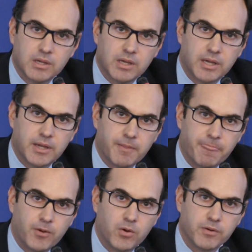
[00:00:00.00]

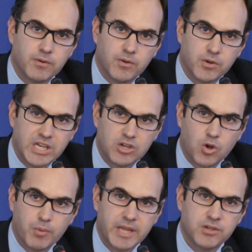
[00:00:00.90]
on
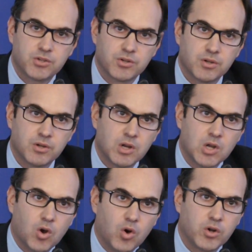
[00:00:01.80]
innovation,
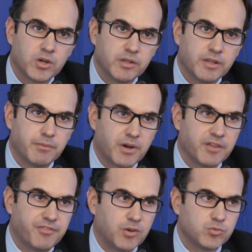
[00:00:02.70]
on the
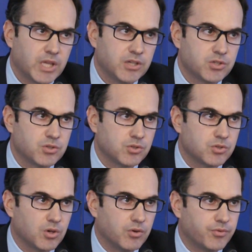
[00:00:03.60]
very
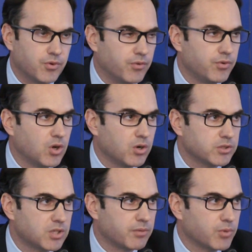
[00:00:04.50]
foundations of
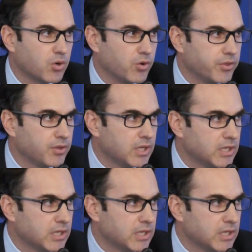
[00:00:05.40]
long-term growth.